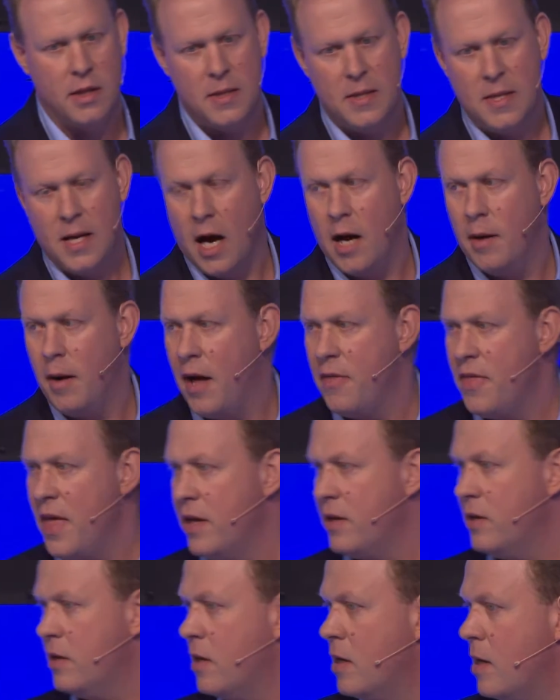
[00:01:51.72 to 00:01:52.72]
And
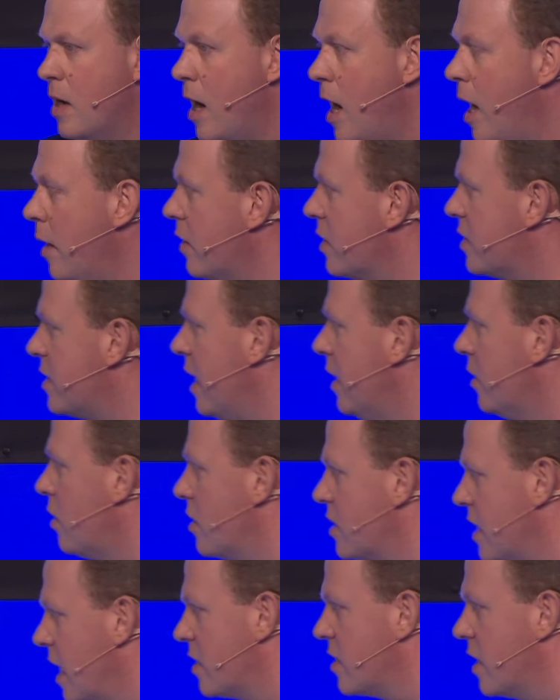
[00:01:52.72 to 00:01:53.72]
then I'm going to take
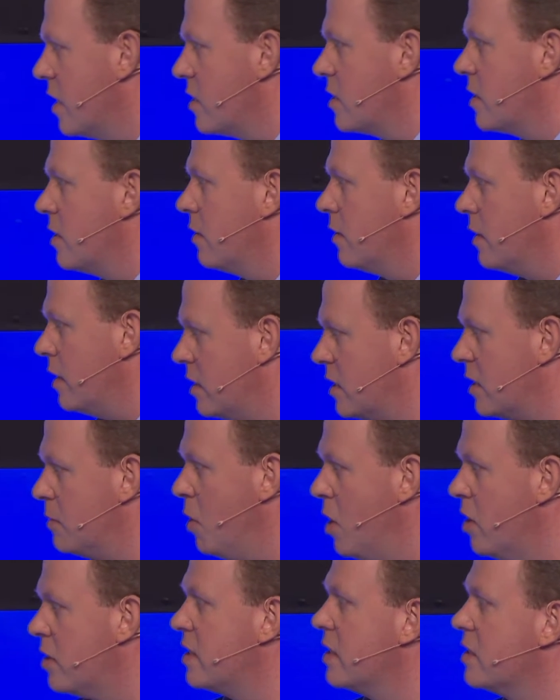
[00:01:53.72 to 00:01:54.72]
those assets into the
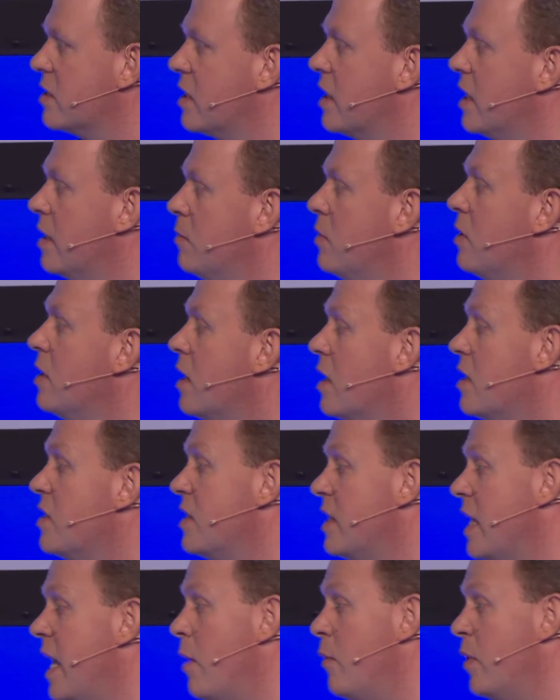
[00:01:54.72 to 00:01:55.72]
marketing team and
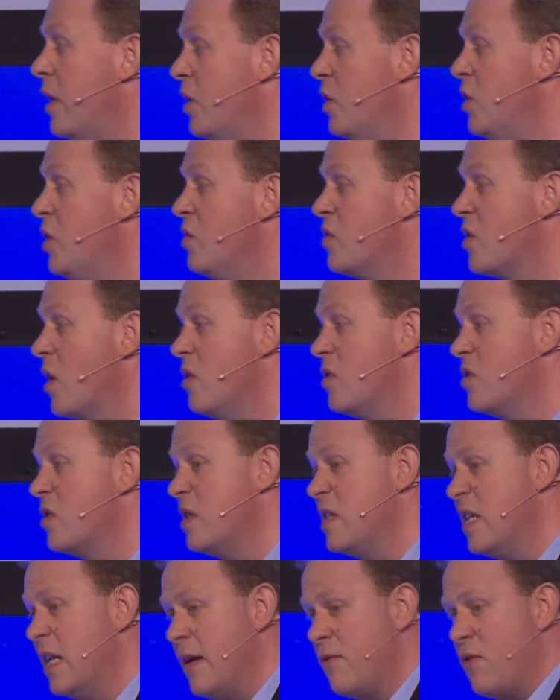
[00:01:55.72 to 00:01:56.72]
see how we can use those to
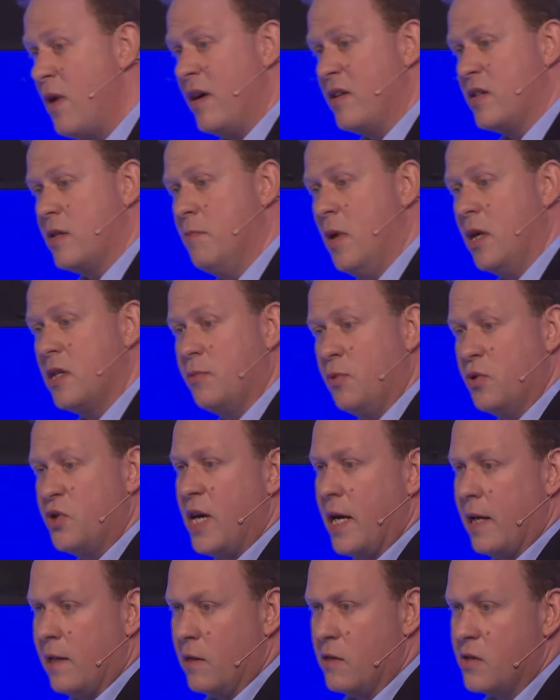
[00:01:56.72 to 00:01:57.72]
deliver out into multiple
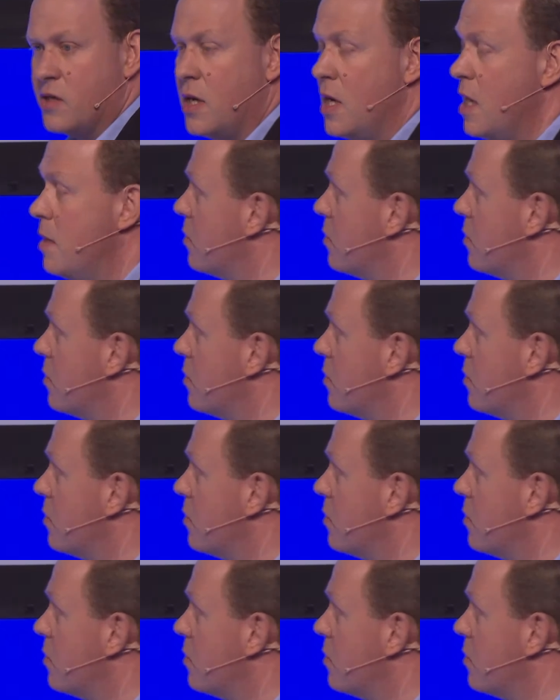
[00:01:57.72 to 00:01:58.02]
channels.